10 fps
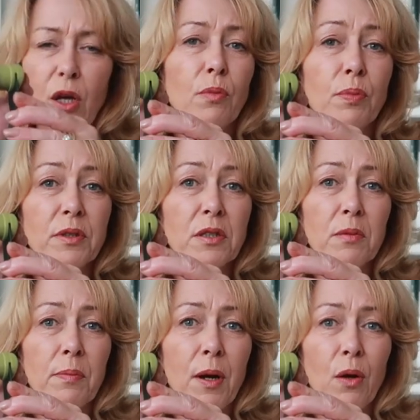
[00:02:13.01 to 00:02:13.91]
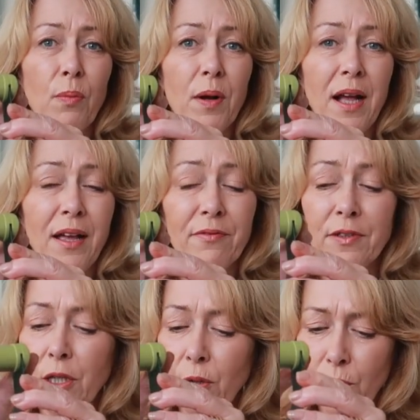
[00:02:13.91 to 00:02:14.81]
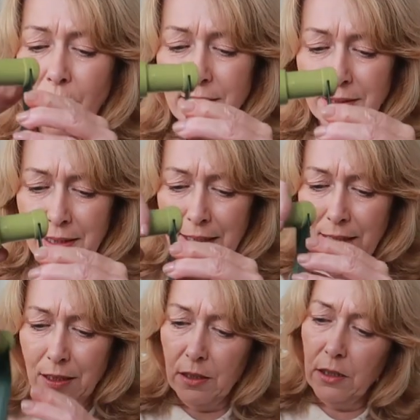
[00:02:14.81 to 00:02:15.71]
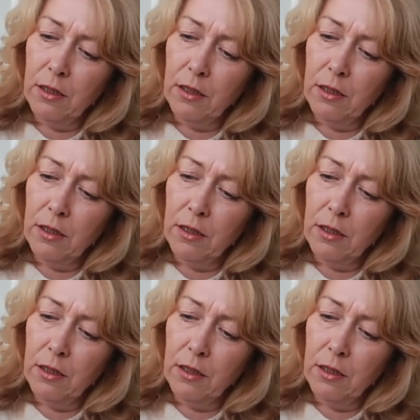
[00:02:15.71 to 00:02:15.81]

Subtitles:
opens the bulb. I have no idea.